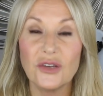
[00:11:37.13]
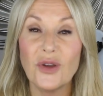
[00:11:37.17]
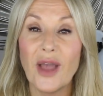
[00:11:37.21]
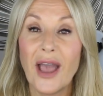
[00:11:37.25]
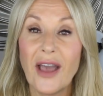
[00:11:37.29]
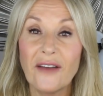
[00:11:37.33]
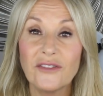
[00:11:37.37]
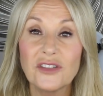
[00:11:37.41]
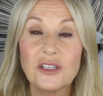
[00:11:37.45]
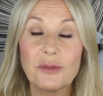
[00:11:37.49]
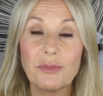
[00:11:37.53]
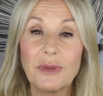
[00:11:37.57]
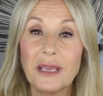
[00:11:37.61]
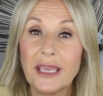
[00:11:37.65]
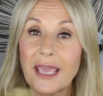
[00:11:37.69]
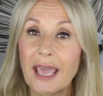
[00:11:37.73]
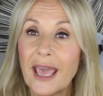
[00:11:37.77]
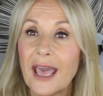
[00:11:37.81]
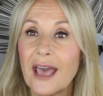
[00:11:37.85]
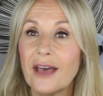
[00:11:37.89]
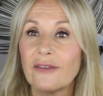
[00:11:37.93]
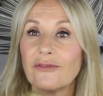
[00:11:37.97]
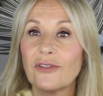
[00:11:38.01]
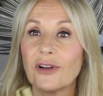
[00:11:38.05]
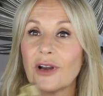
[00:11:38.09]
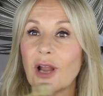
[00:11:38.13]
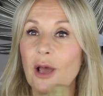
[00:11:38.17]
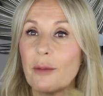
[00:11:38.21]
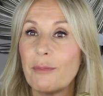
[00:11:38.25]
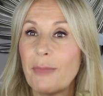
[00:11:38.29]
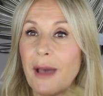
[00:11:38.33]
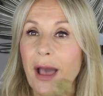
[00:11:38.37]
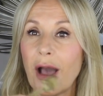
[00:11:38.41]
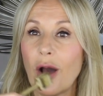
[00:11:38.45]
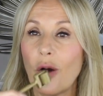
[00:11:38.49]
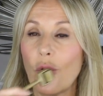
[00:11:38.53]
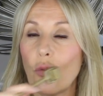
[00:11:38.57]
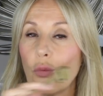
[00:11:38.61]
You have to be careful
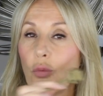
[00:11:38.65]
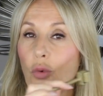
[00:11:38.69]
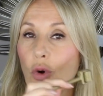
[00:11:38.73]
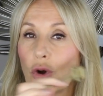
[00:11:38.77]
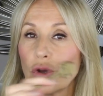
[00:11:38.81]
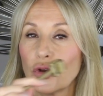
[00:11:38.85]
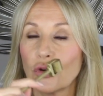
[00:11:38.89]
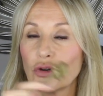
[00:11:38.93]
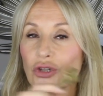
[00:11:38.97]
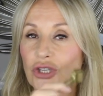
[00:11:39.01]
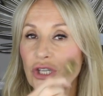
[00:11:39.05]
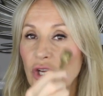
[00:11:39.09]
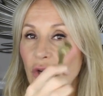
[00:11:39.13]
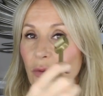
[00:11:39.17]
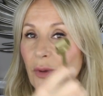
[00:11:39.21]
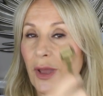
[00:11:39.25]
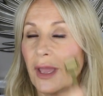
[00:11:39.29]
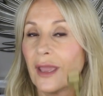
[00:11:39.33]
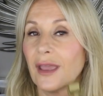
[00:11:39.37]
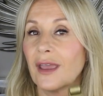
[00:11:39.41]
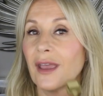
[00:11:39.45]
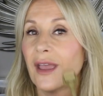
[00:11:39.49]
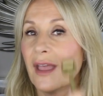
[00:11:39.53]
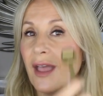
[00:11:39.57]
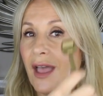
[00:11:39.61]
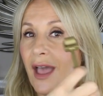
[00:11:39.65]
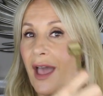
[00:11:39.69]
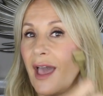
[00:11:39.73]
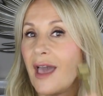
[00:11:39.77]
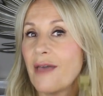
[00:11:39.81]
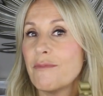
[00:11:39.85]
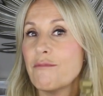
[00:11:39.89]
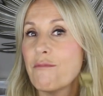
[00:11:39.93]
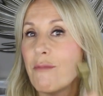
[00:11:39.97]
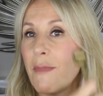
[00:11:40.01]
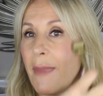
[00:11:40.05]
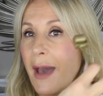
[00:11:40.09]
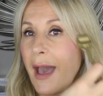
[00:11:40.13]
about what you're doing
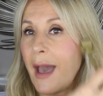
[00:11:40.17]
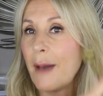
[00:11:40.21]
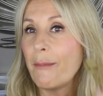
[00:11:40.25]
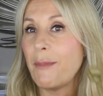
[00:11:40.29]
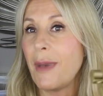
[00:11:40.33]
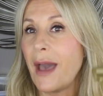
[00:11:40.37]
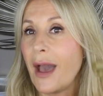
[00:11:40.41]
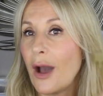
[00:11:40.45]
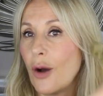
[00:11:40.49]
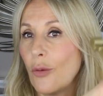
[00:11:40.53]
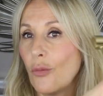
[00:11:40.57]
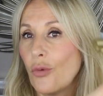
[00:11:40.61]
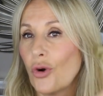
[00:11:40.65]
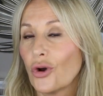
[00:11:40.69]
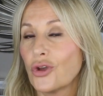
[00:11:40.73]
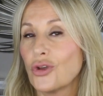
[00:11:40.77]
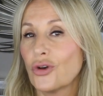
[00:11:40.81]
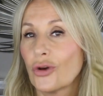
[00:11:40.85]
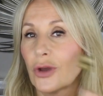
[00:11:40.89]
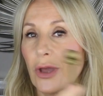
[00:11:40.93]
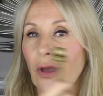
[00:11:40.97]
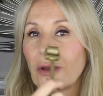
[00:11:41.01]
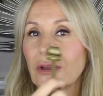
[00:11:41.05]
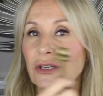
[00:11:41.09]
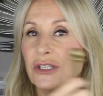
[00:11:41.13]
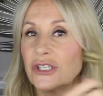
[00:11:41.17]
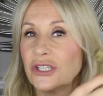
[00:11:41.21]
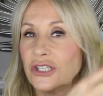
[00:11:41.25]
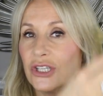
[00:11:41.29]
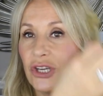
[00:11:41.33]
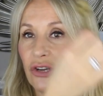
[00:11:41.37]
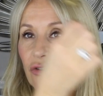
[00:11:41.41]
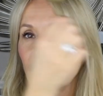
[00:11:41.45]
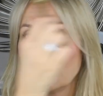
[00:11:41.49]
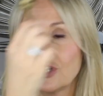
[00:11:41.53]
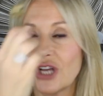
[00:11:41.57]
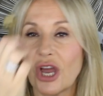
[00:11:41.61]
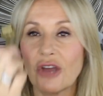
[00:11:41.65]
and map out what you're going to do.